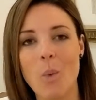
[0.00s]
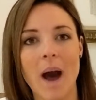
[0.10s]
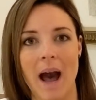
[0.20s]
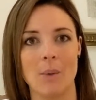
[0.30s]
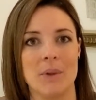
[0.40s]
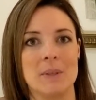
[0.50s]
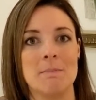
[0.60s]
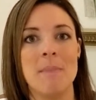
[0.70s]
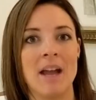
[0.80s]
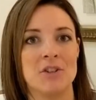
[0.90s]
wow, there's
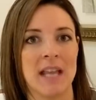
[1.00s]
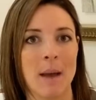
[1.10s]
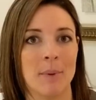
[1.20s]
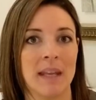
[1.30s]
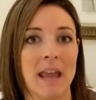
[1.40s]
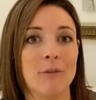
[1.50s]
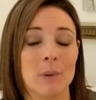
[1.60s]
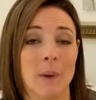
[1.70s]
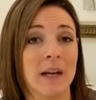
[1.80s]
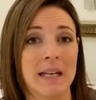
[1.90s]
magic happening
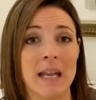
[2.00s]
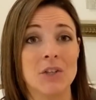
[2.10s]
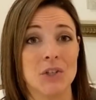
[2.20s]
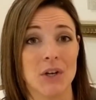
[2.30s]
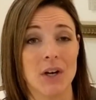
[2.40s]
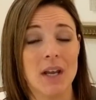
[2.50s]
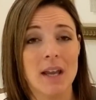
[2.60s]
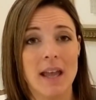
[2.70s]
everywhere in nature.